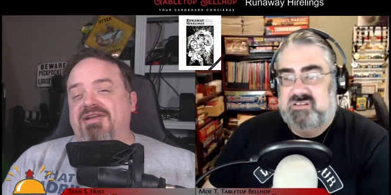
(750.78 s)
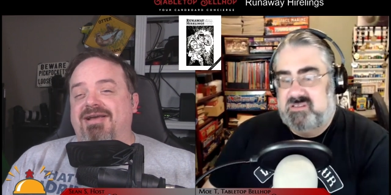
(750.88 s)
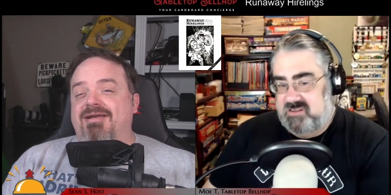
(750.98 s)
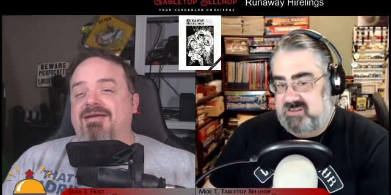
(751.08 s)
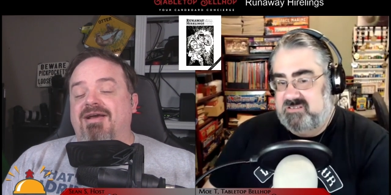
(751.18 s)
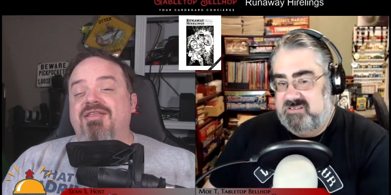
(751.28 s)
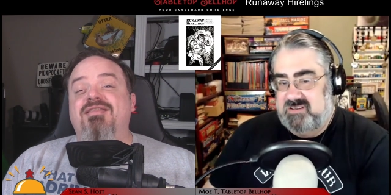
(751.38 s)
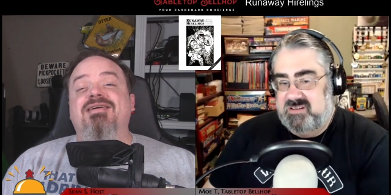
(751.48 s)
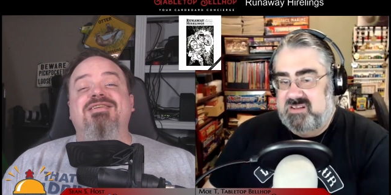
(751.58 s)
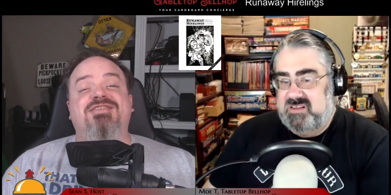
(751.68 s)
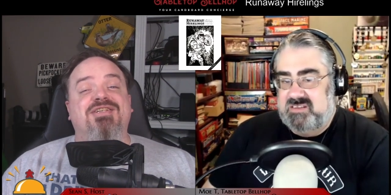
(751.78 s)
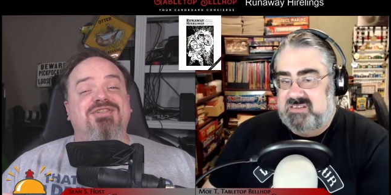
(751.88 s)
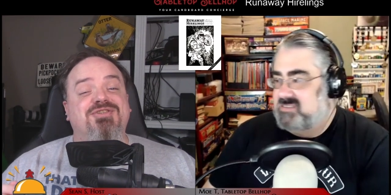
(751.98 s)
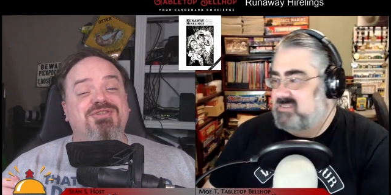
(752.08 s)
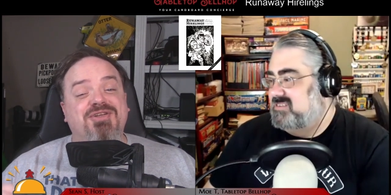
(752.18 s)
Speaker 1: on yet, this
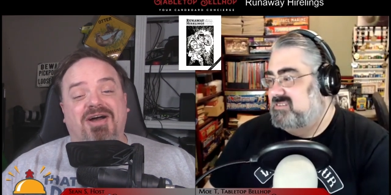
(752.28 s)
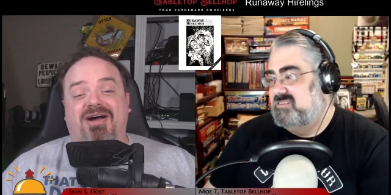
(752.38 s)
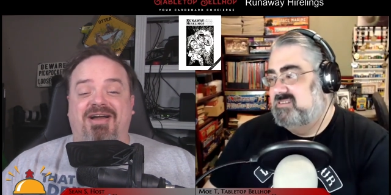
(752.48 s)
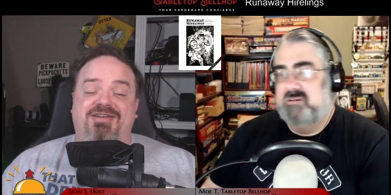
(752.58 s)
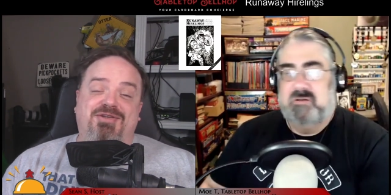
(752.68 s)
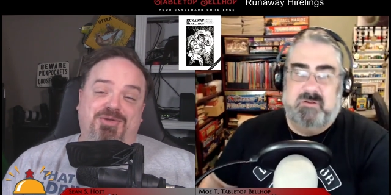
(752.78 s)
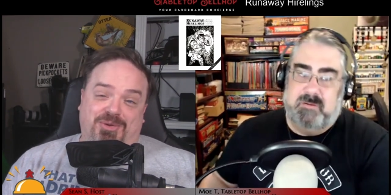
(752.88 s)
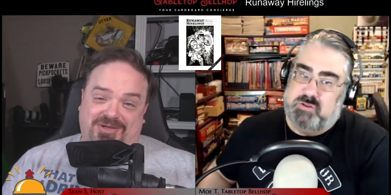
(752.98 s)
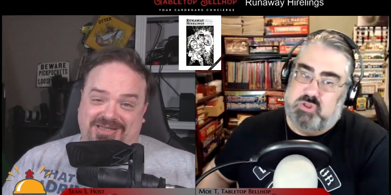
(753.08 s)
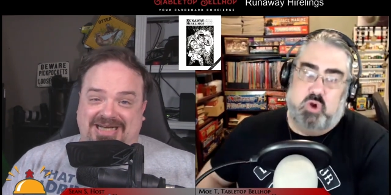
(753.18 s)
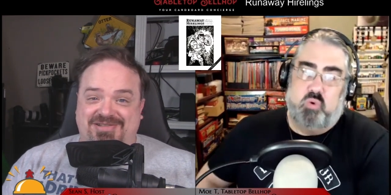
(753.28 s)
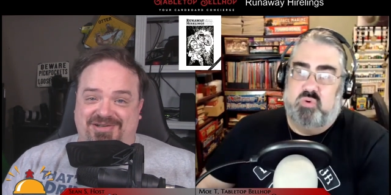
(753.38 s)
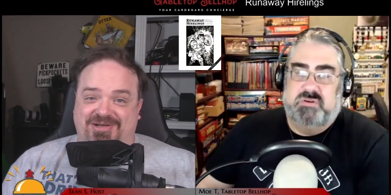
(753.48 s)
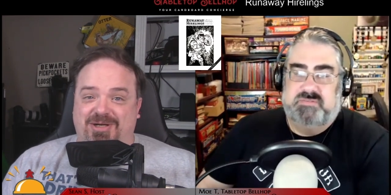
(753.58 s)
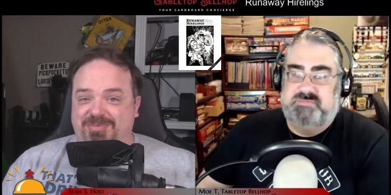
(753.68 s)
is not your
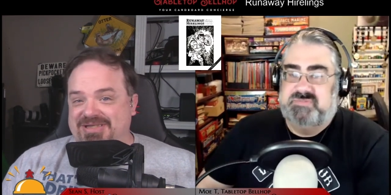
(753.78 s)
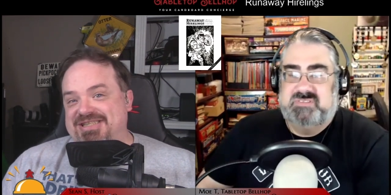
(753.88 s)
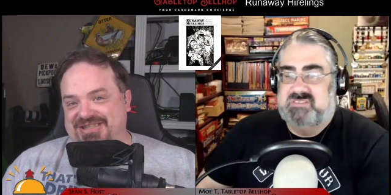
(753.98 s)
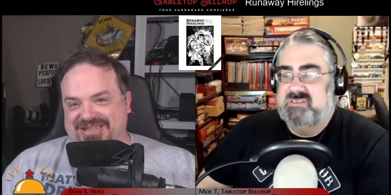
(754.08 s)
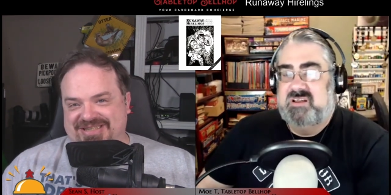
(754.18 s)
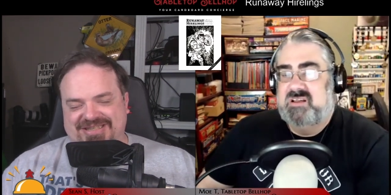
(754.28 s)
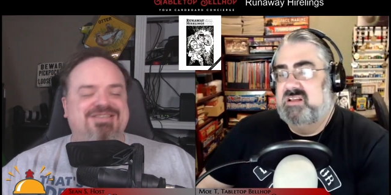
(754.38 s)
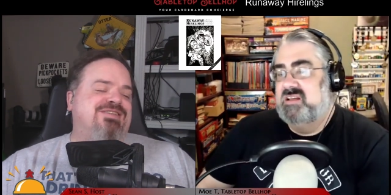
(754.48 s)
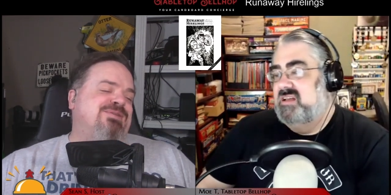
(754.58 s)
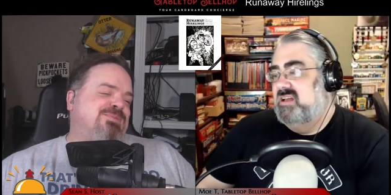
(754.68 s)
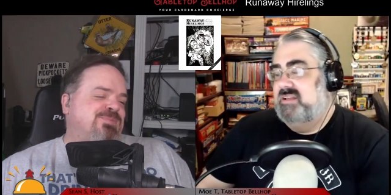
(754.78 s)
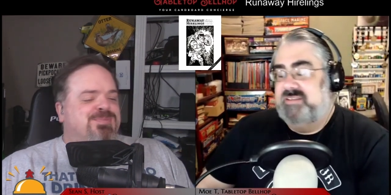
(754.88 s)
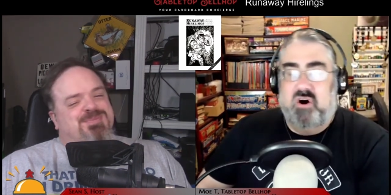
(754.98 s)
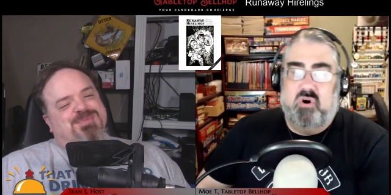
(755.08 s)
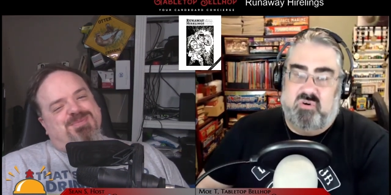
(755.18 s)
classic oh. R P G.
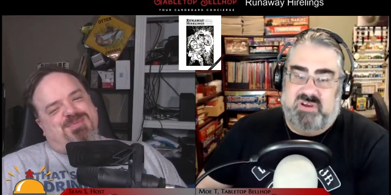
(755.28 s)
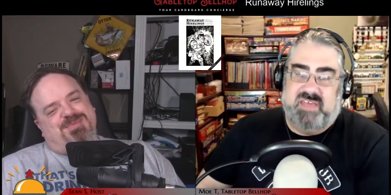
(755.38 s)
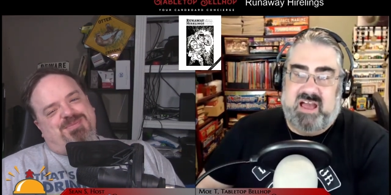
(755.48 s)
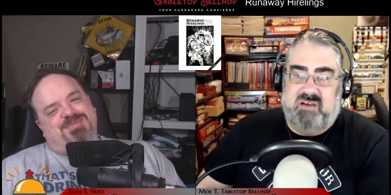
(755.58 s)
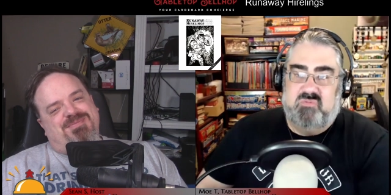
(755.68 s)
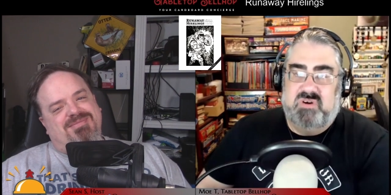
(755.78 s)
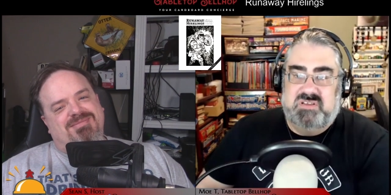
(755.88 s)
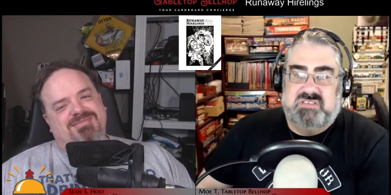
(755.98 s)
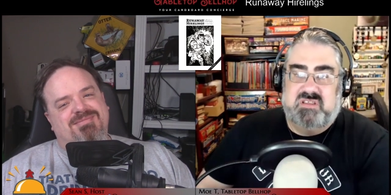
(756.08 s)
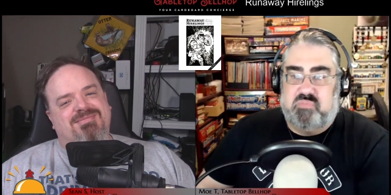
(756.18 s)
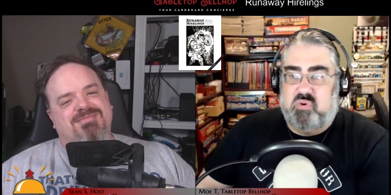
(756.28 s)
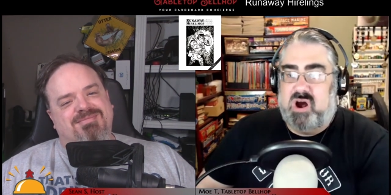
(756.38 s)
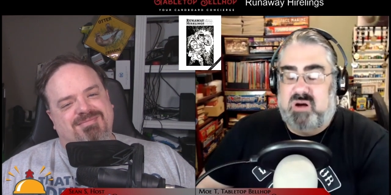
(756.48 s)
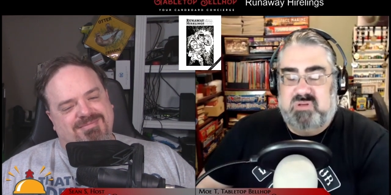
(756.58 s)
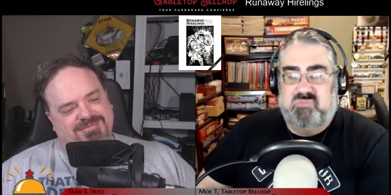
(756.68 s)
Speaker 2: No, and that was the
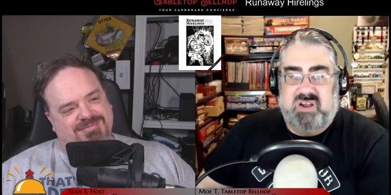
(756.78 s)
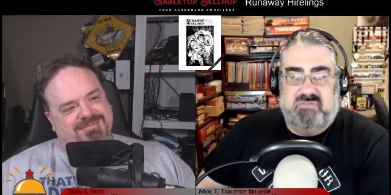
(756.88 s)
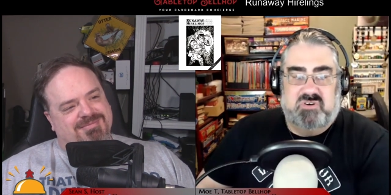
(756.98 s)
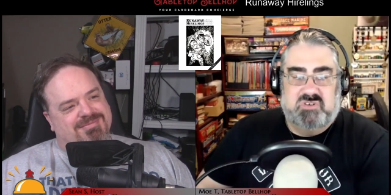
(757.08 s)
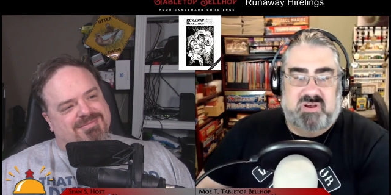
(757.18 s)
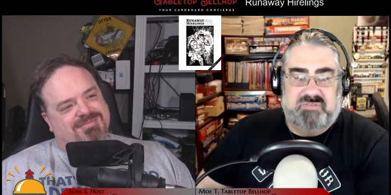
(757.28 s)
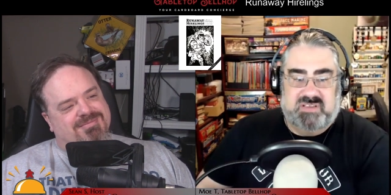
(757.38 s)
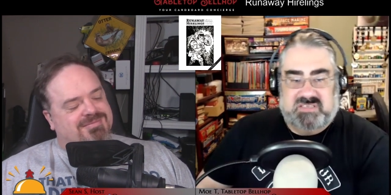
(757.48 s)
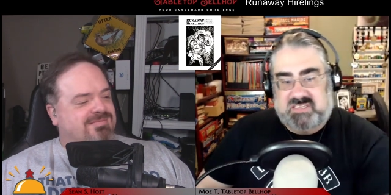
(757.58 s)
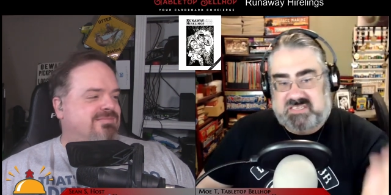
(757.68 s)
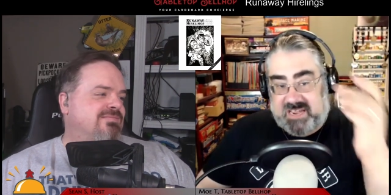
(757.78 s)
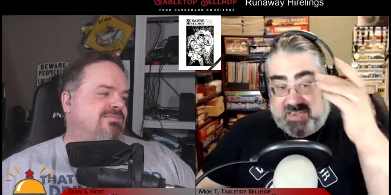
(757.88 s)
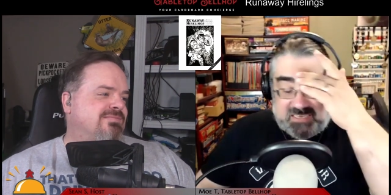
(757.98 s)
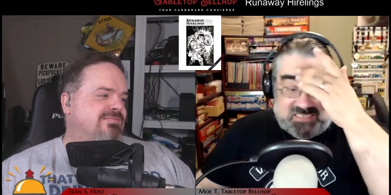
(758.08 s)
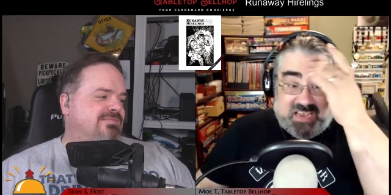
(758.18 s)
problem when I first read this, because I got
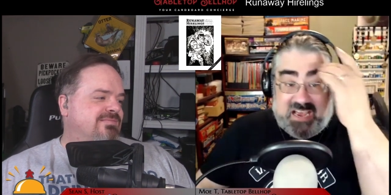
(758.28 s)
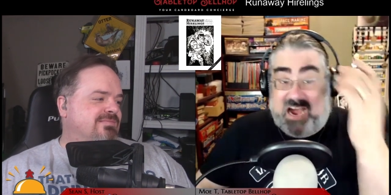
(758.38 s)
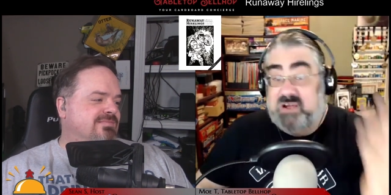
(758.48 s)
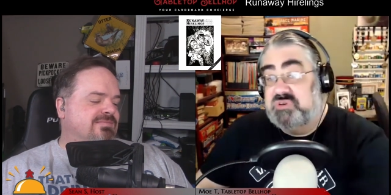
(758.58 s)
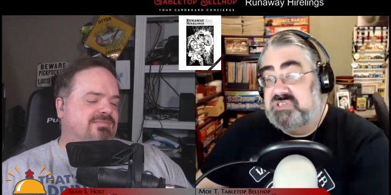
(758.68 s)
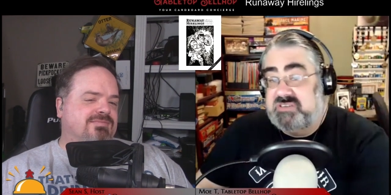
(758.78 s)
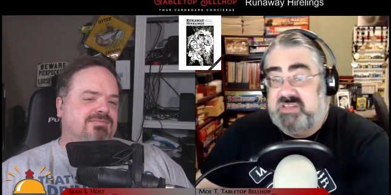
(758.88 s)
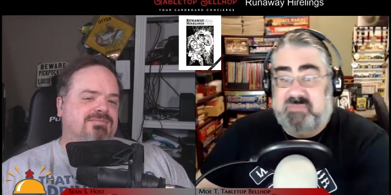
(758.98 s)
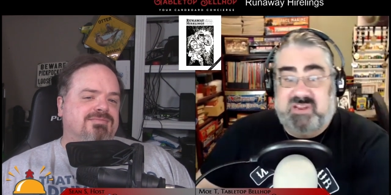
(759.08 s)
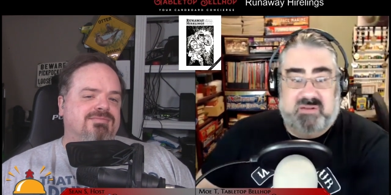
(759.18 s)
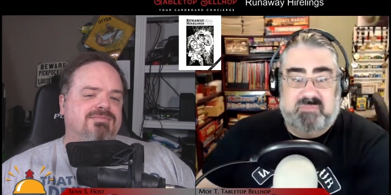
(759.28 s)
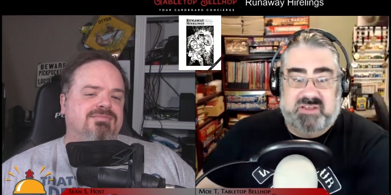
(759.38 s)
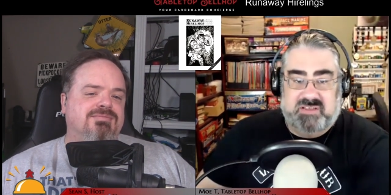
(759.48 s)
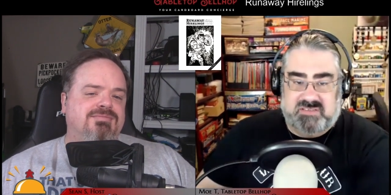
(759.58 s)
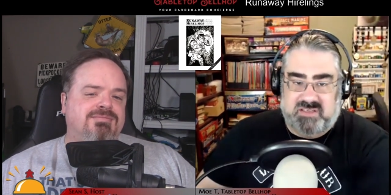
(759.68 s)
to say, I was intimidated by
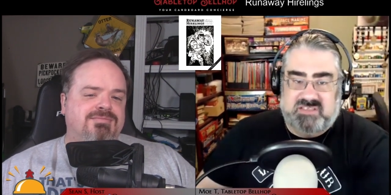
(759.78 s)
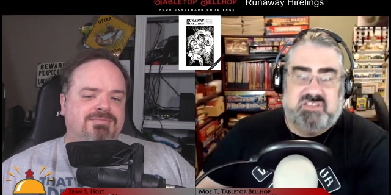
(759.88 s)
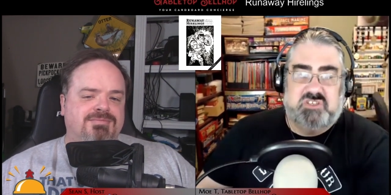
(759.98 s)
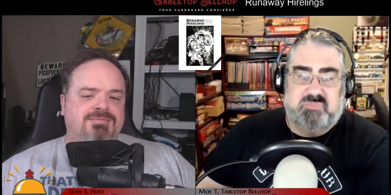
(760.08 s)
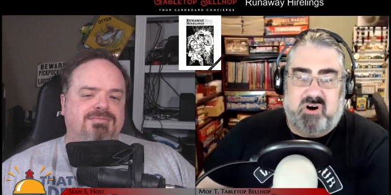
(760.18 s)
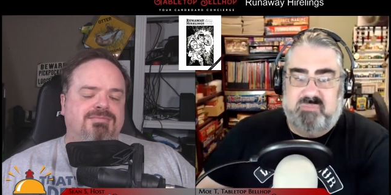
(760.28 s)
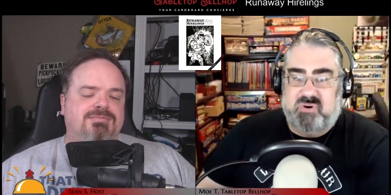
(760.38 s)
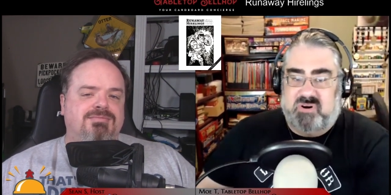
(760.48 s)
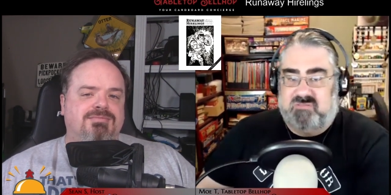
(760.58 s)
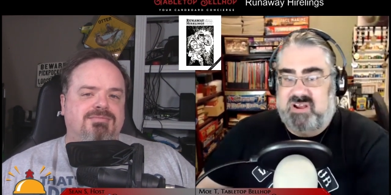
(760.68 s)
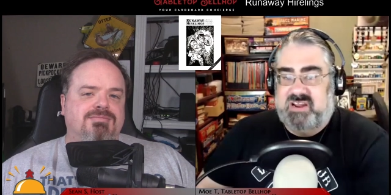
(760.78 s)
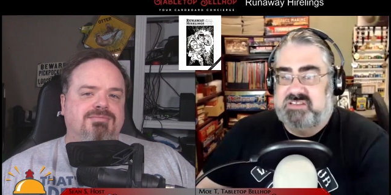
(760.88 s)
this. Like, this is a small book, right?